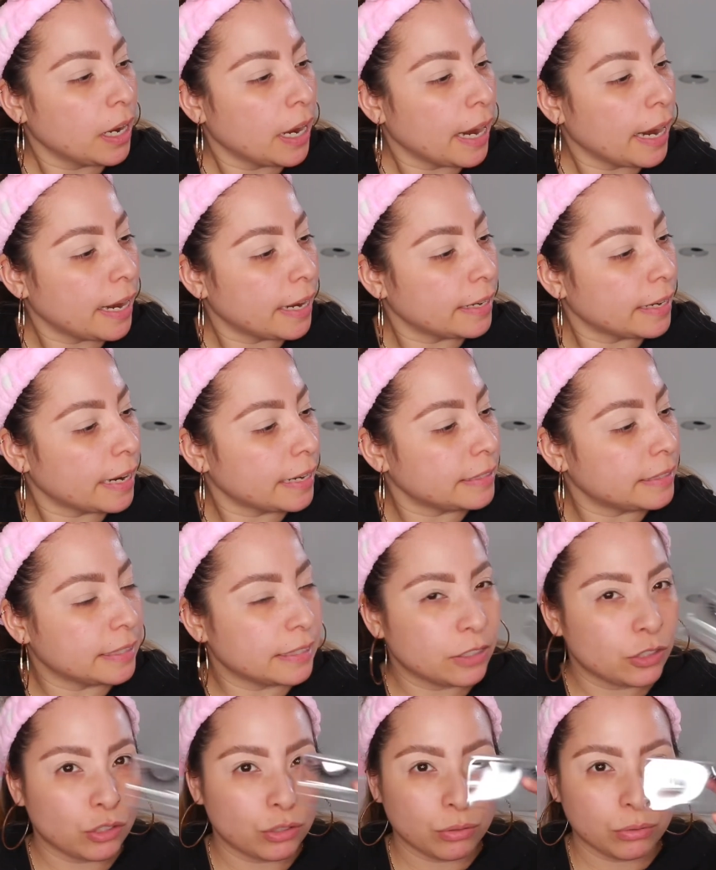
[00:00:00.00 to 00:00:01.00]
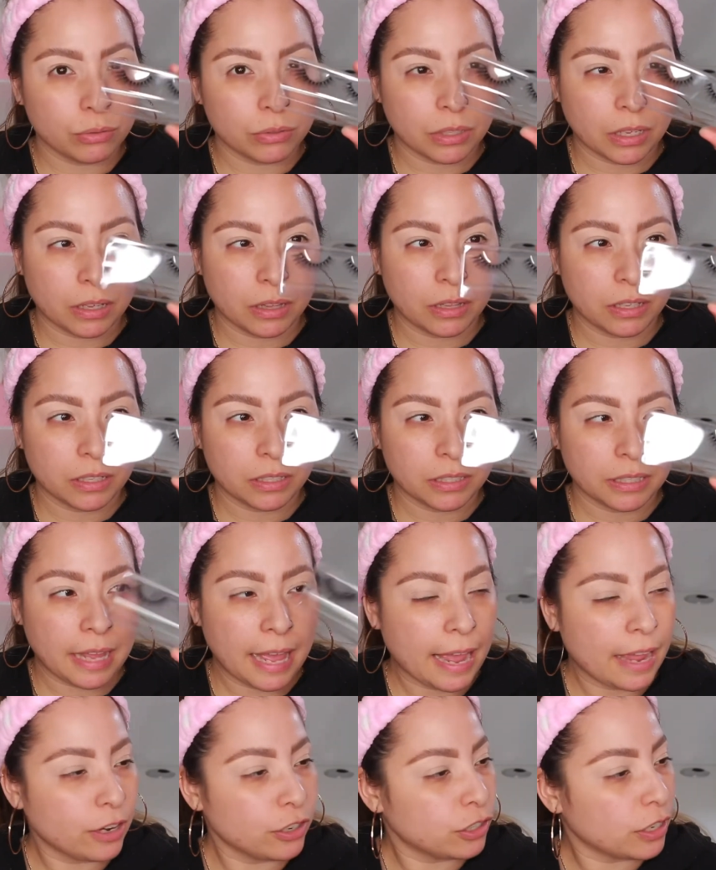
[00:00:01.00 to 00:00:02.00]
And I did choose this
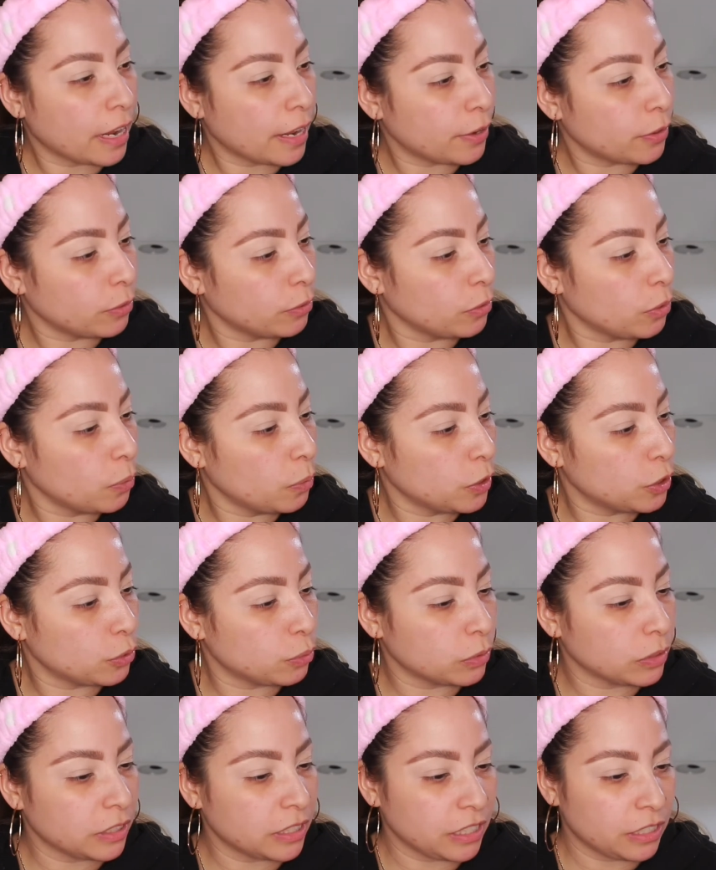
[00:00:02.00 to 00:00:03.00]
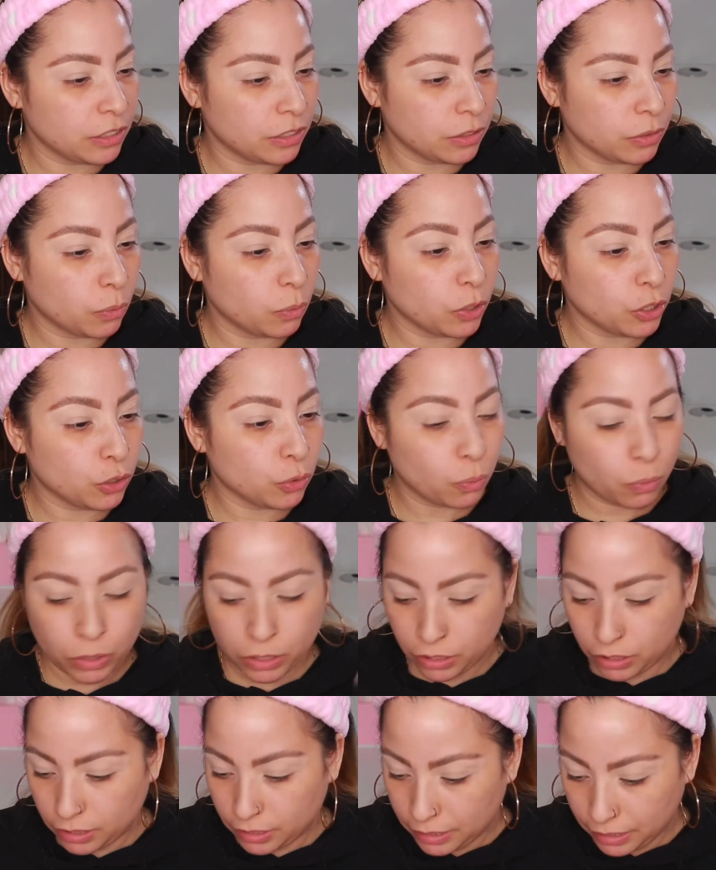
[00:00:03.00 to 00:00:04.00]
lash. I don't know which
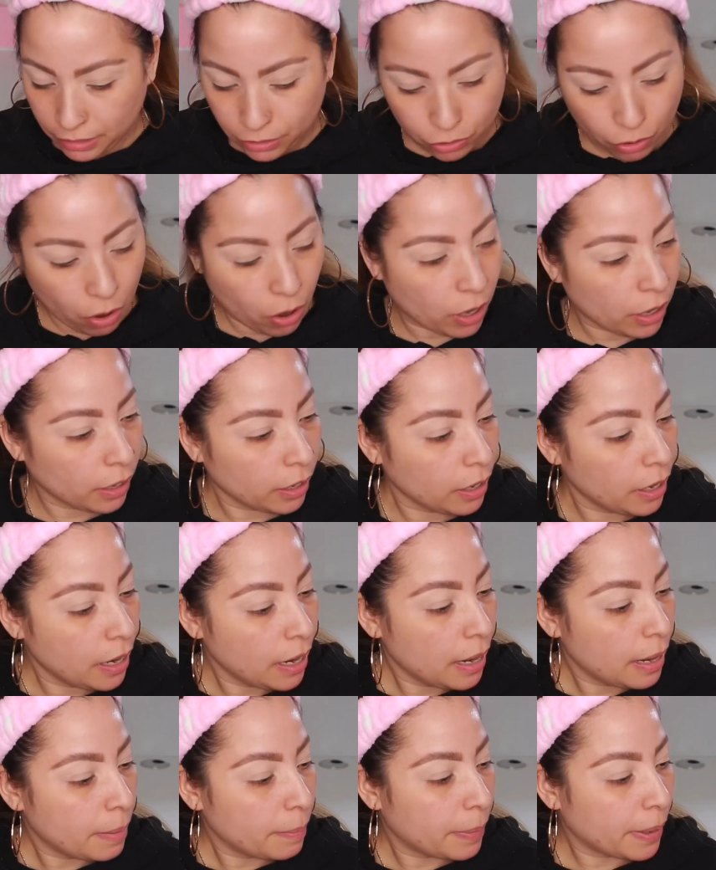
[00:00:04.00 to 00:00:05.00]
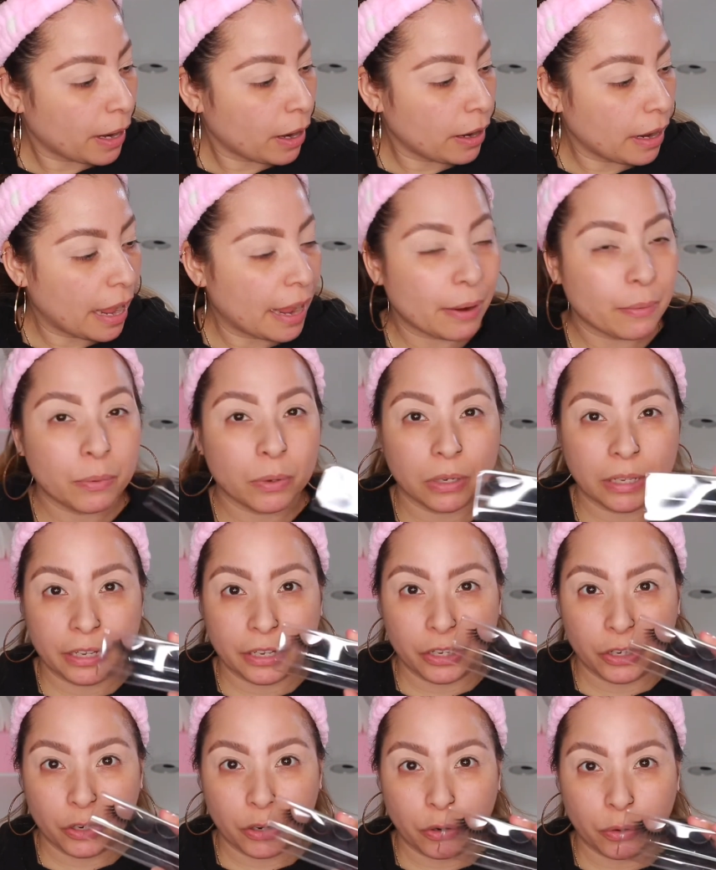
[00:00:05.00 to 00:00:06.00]
ones these are, but I will let
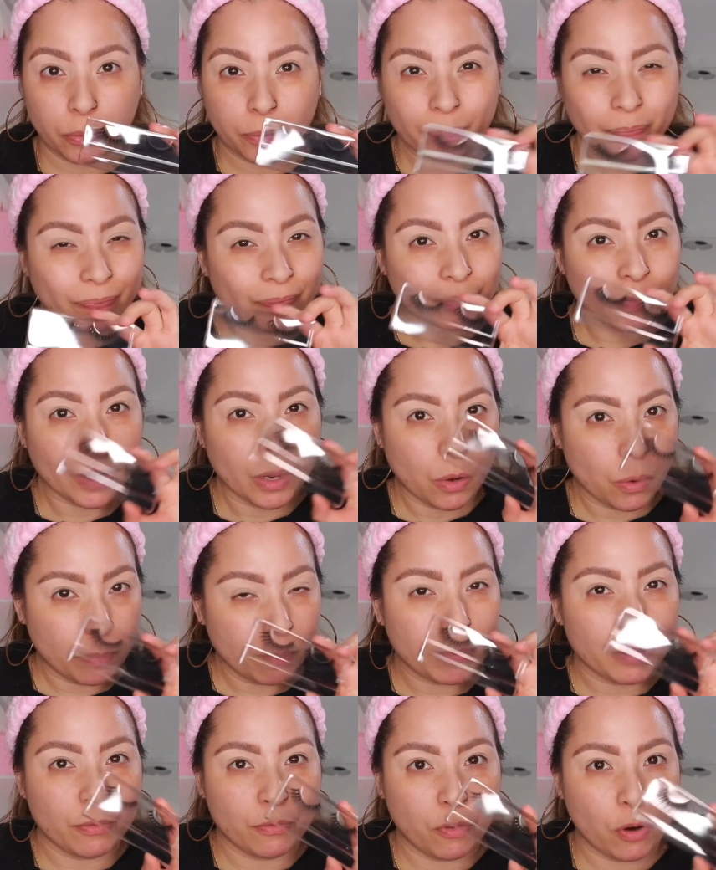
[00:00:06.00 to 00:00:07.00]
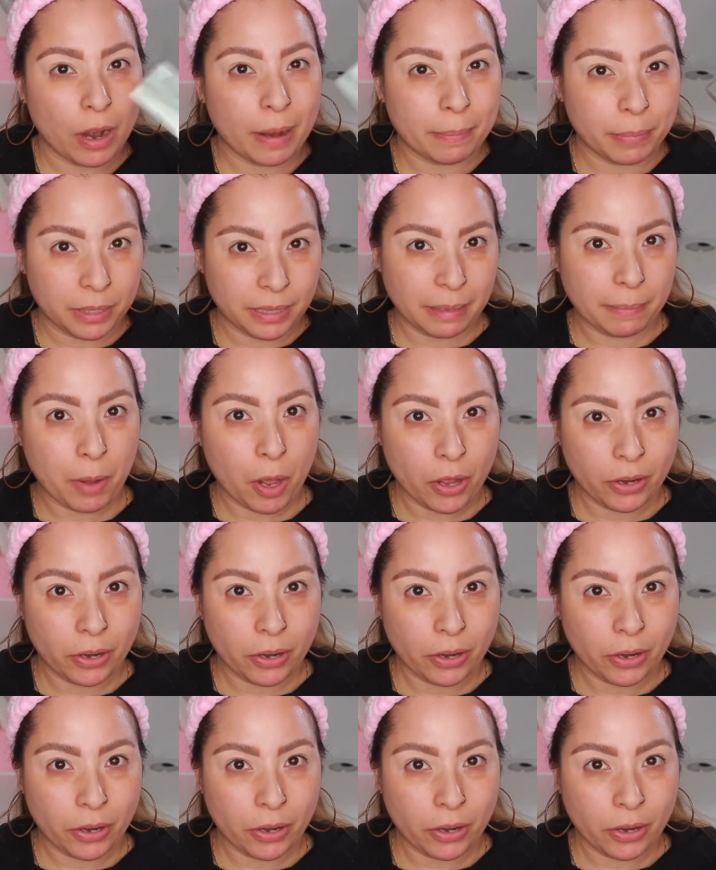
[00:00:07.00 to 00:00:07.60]
you know before I put them on.